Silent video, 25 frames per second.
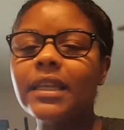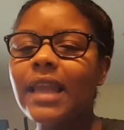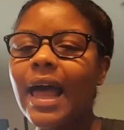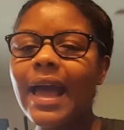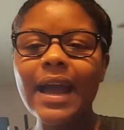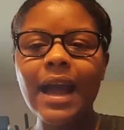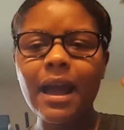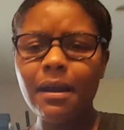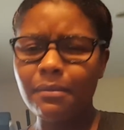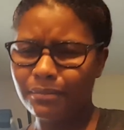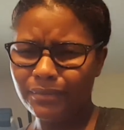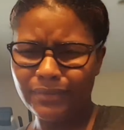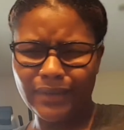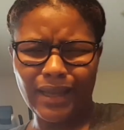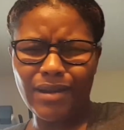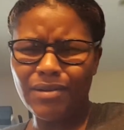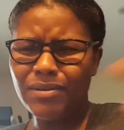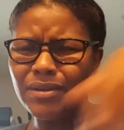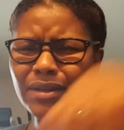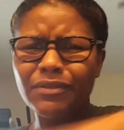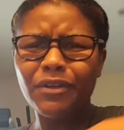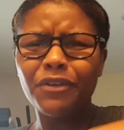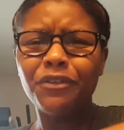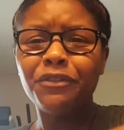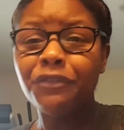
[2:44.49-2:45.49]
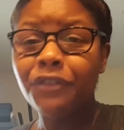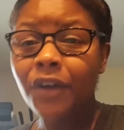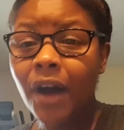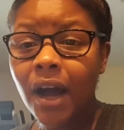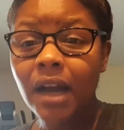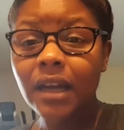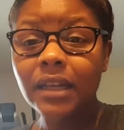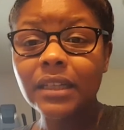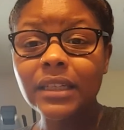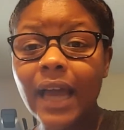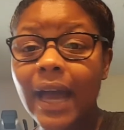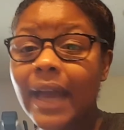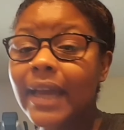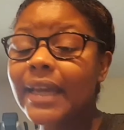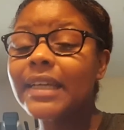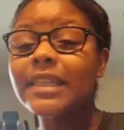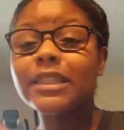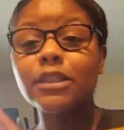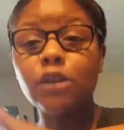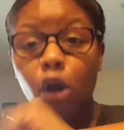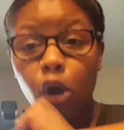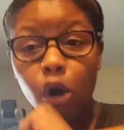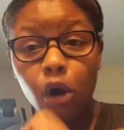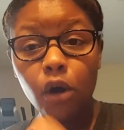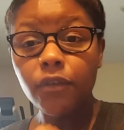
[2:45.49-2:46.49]
Like, I don't give a fuck. Like,
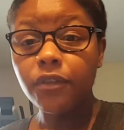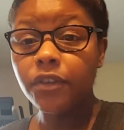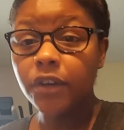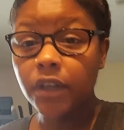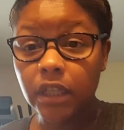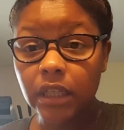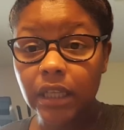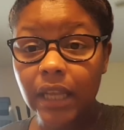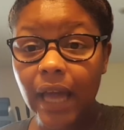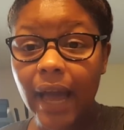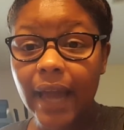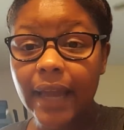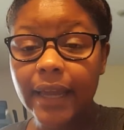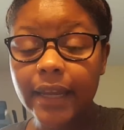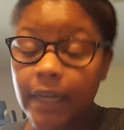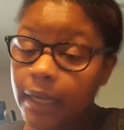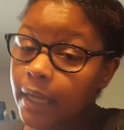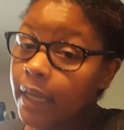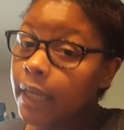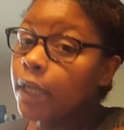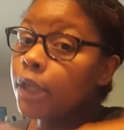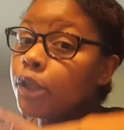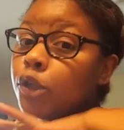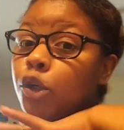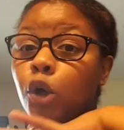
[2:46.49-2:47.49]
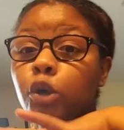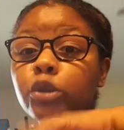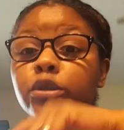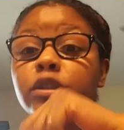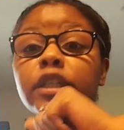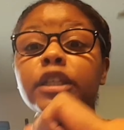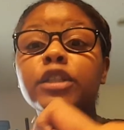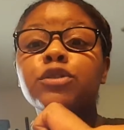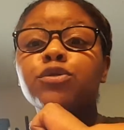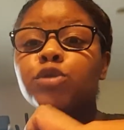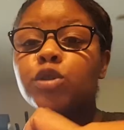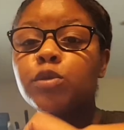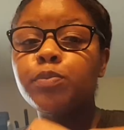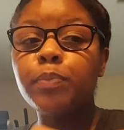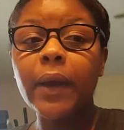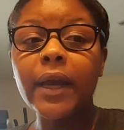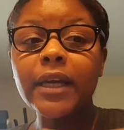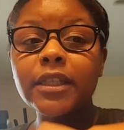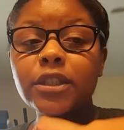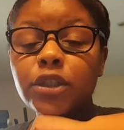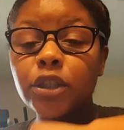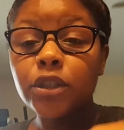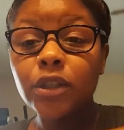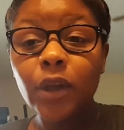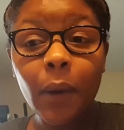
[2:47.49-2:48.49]
it's over. Like, no
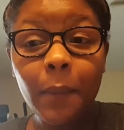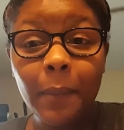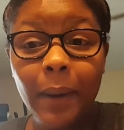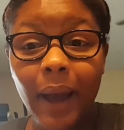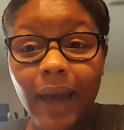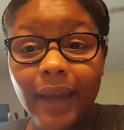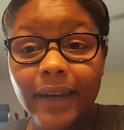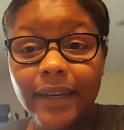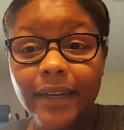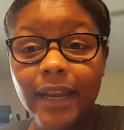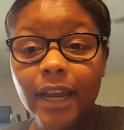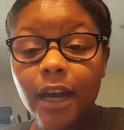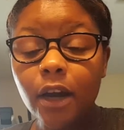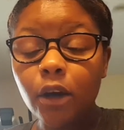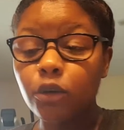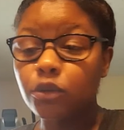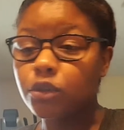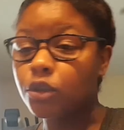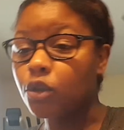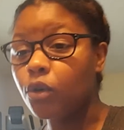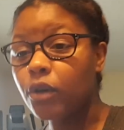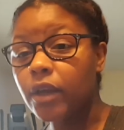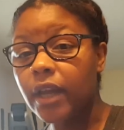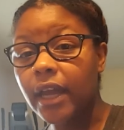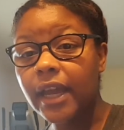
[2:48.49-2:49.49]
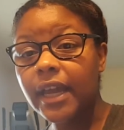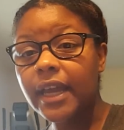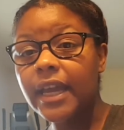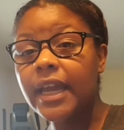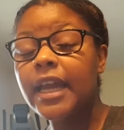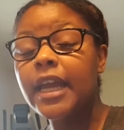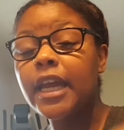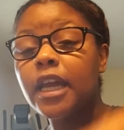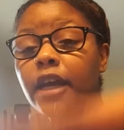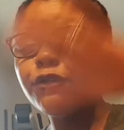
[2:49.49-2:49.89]
disrespect to nobody else, okay?